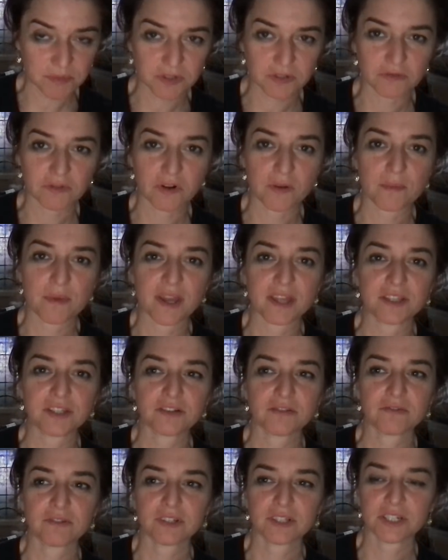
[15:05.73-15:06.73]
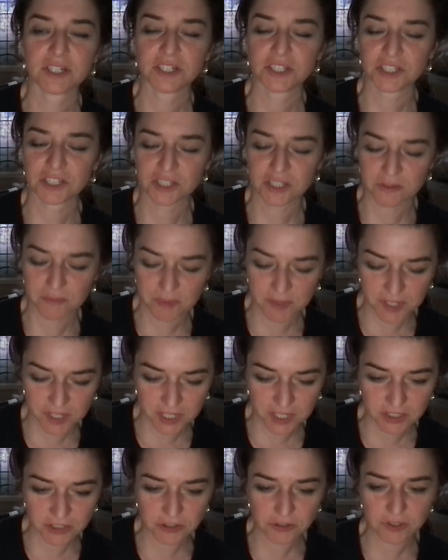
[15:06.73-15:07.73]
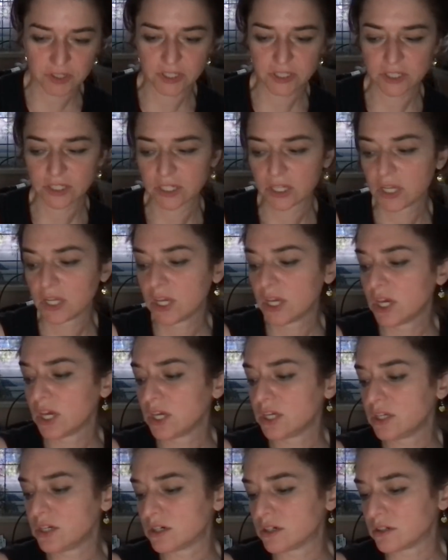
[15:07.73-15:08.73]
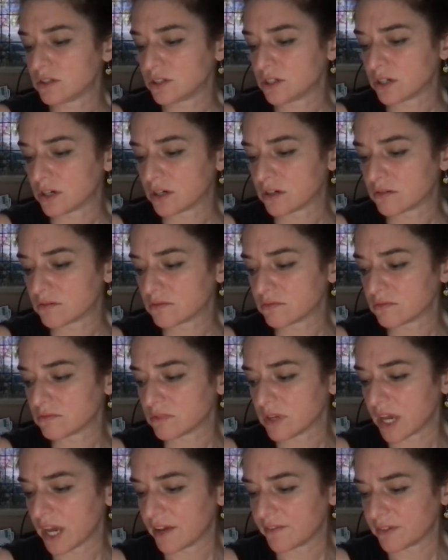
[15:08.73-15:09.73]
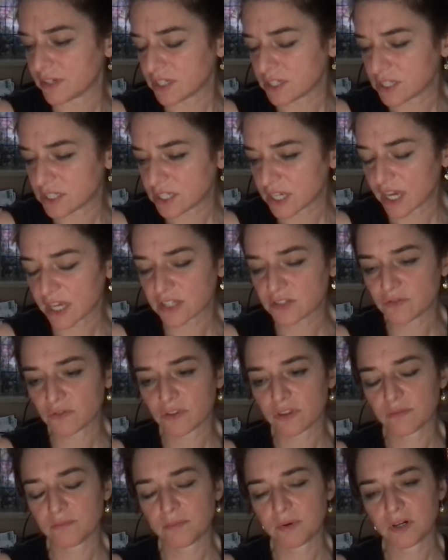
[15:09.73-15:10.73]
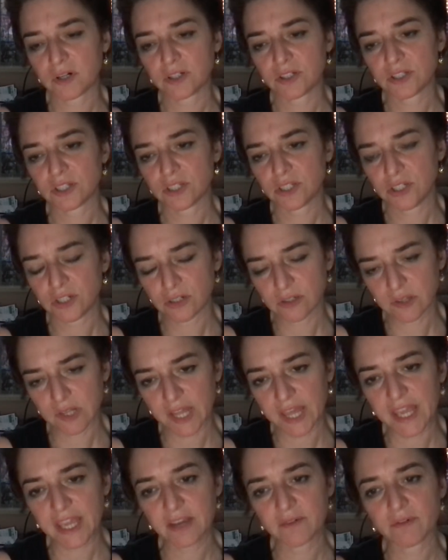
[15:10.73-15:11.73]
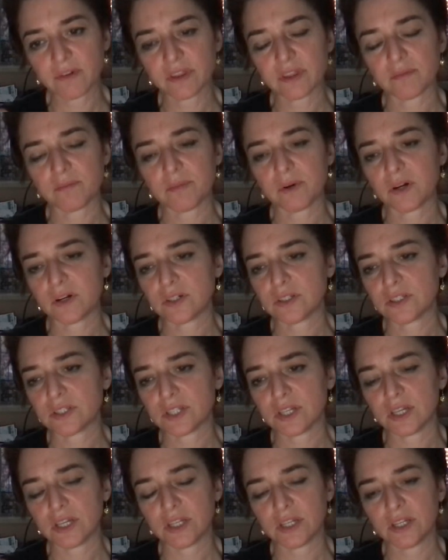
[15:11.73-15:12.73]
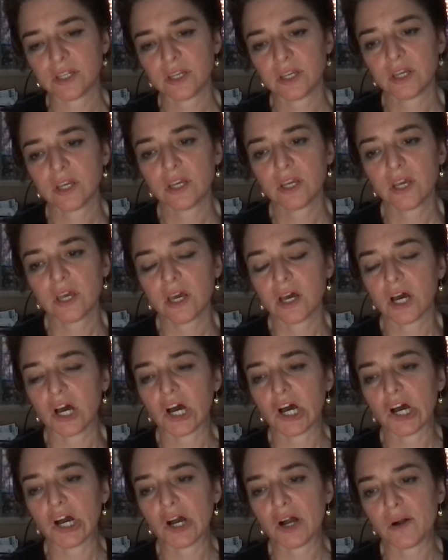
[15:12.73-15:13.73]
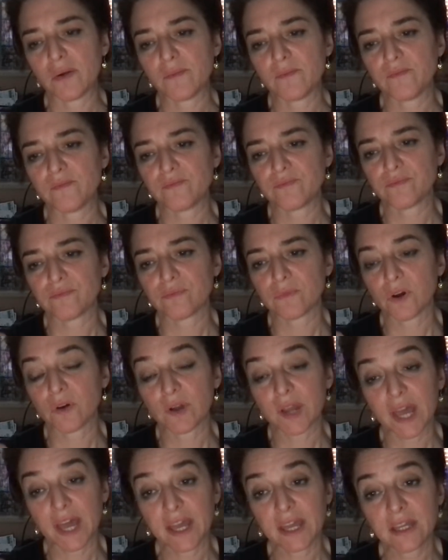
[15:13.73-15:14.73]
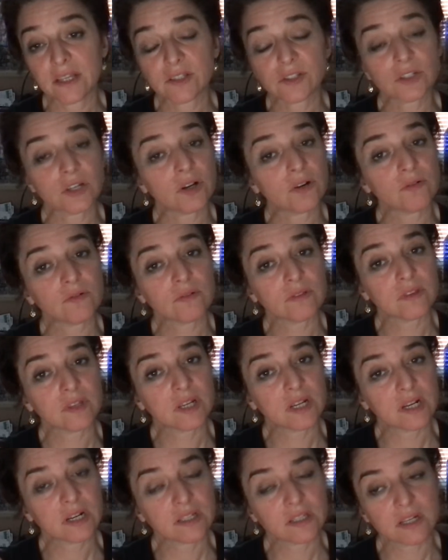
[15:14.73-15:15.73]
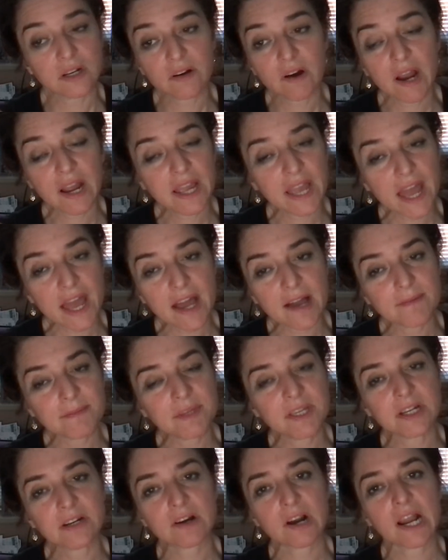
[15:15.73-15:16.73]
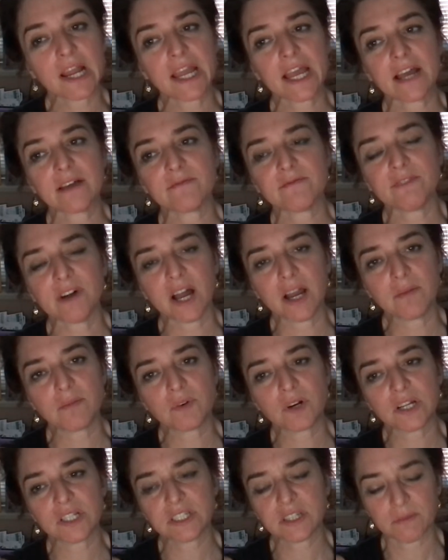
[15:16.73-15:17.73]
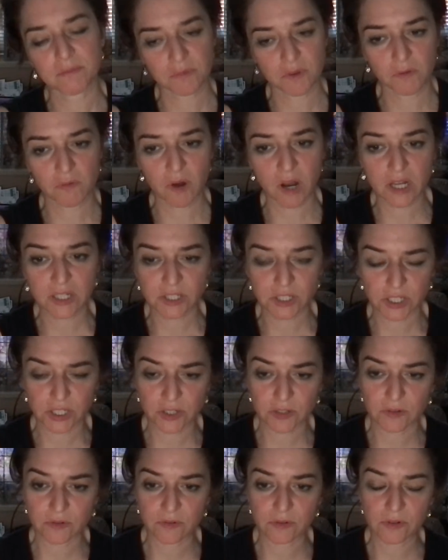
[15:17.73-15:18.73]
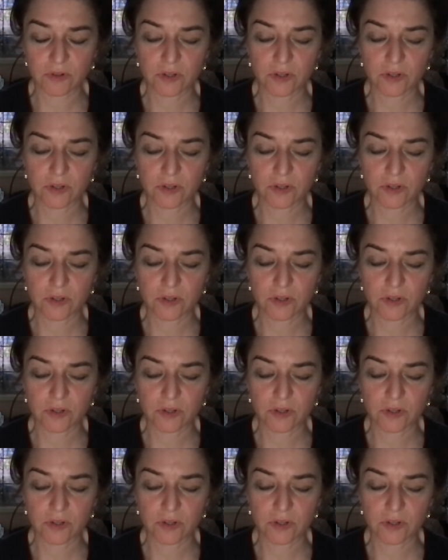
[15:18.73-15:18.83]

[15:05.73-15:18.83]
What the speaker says: is a romantic relationship, an interest. You're having sex with the person, you're laying with the person. Okay, so there I am, here I am, fibroids up the wazoo,